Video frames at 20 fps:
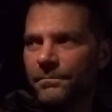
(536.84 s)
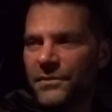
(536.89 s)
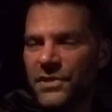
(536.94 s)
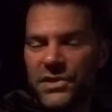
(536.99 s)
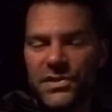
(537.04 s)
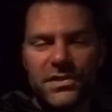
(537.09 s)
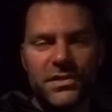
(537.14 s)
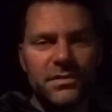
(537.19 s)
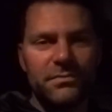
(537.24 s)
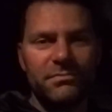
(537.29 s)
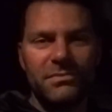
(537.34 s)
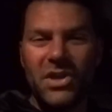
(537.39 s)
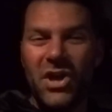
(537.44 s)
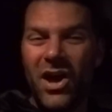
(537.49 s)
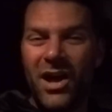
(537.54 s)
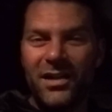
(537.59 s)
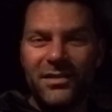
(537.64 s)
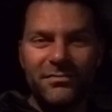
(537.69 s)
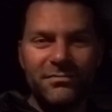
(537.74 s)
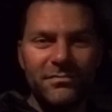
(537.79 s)
Just
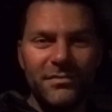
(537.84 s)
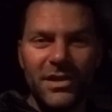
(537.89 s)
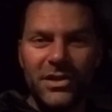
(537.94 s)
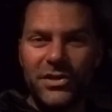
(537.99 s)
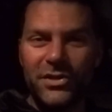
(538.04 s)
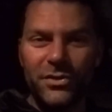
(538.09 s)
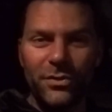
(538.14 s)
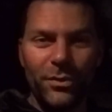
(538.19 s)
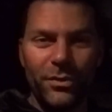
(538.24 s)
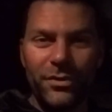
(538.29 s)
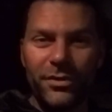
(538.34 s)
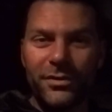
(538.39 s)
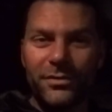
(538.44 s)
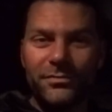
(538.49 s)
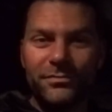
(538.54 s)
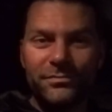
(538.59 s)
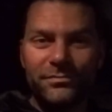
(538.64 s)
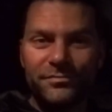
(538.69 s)
not a good order.